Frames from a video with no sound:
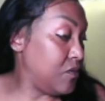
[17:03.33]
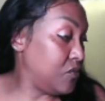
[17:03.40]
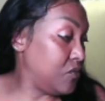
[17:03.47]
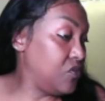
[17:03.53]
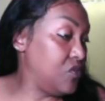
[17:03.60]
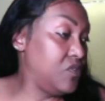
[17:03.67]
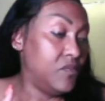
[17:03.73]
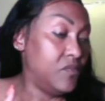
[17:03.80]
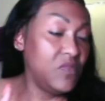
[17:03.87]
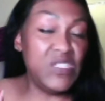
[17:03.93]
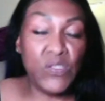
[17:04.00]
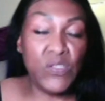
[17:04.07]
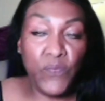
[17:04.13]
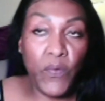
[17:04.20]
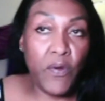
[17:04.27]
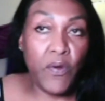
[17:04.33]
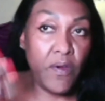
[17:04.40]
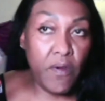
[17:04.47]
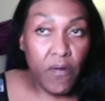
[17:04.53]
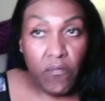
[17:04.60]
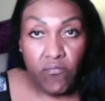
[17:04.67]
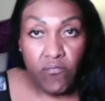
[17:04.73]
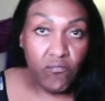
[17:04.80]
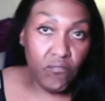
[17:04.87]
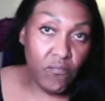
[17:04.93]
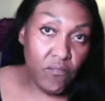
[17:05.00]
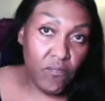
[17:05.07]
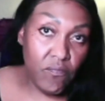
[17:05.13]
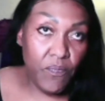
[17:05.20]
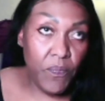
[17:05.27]
just for
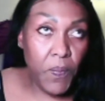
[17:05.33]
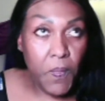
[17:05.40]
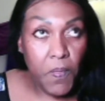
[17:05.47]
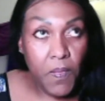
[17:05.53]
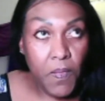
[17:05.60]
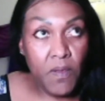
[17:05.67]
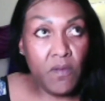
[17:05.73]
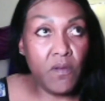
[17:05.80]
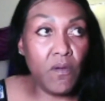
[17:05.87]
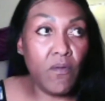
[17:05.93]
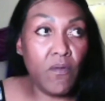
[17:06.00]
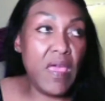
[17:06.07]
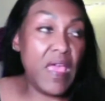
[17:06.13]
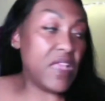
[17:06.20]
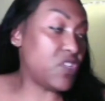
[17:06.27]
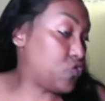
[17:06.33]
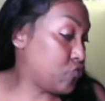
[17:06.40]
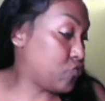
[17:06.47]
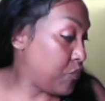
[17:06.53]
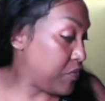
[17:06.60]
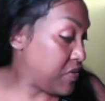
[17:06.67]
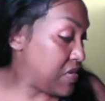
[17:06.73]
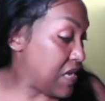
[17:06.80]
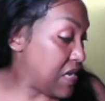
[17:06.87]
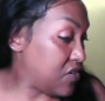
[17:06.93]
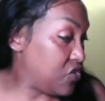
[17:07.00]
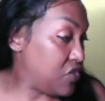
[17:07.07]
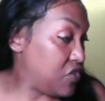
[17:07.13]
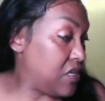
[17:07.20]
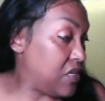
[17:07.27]
extra protection,
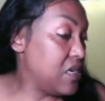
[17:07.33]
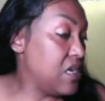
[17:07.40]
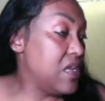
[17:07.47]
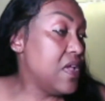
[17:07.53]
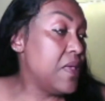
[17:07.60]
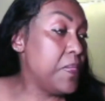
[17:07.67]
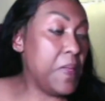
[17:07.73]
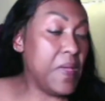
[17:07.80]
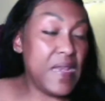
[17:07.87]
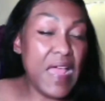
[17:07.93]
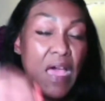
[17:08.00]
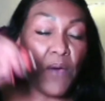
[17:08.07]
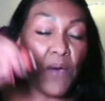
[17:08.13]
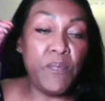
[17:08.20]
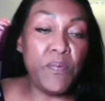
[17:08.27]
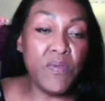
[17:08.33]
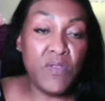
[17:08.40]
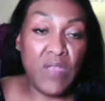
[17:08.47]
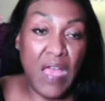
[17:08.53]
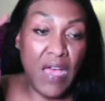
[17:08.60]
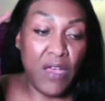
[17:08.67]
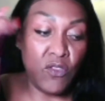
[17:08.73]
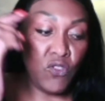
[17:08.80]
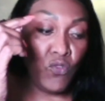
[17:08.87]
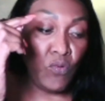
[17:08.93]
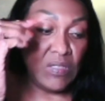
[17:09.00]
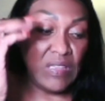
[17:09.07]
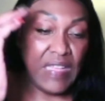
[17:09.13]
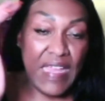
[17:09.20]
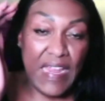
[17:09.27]
then I'll do a
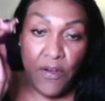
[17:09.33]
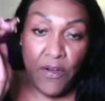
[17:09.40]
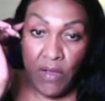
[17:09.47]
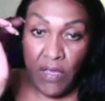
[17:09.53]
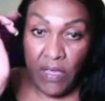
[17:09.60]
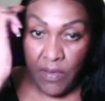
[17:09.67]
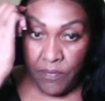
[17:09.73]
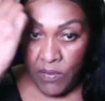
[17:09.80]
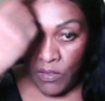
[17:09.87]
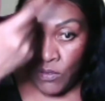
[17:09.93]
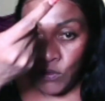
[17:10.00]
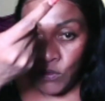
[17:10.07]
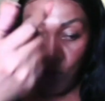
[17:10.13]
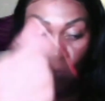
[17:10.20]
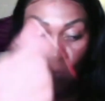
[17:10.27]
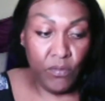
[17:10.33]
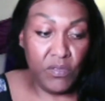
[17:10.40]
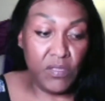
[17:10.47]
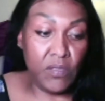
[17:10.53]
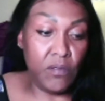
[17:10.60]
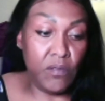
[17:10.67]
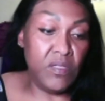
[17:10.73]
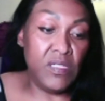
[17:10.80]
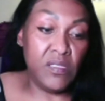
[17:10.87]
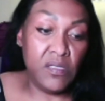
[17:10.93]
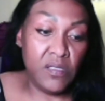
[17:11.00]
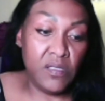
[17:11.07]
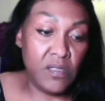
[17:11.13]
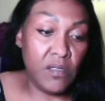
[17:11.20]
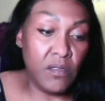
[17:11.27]
layer of the glue. So this is the
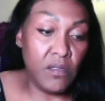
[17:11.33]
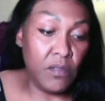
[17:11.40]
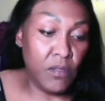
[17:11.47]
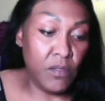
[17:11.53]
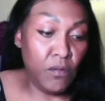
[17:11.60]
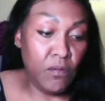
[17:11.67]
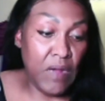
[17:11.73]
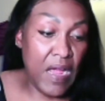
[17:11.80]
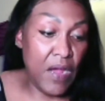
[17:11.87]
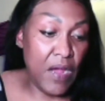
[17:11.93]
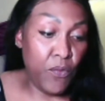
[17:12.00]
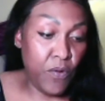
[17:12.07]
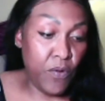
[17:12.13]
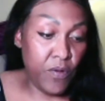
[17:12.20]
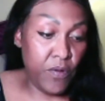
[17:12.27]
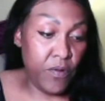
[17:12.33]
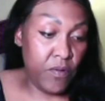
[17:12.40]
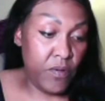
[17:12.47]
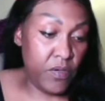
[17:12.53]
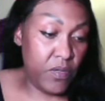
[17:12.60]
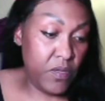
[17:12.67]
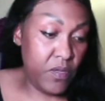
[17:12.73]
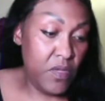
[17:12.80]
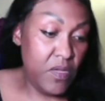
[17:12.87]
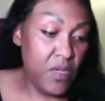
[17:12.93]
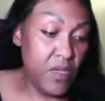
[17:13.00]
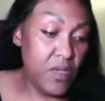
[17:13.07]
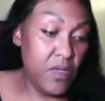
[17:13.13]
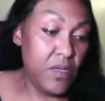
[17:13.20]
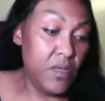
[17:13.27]
glue I ordered
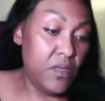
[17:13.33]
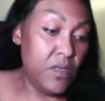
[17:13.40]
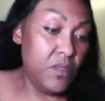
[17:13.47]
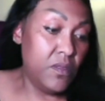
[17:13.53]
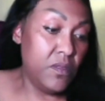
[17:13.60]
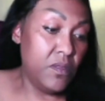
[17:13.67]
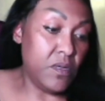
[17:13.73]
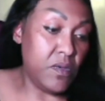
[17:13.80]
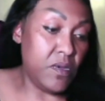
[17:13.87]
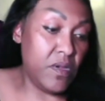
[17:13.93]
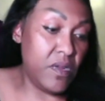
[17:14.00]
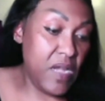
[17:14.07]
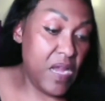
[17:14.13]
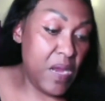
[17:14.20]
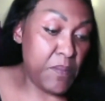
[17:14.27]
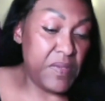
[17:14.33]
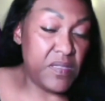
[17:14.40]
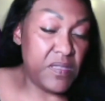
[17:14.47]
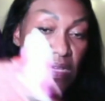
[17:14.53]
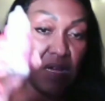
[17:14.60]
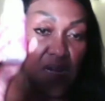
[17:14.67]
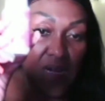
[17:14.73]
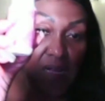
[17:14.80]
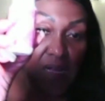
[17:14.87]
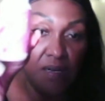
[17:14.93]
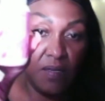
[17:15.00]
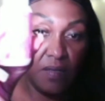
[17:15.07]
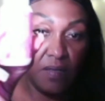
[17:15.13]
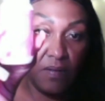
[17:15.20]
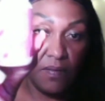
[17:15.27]
on Amazon.
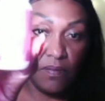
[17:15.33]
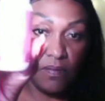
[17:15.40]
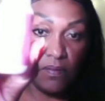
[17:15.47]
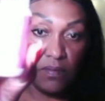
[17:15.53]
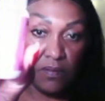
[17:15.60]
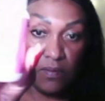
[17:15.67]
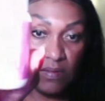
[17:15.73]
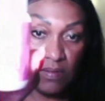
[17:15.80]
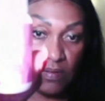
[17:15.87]
It's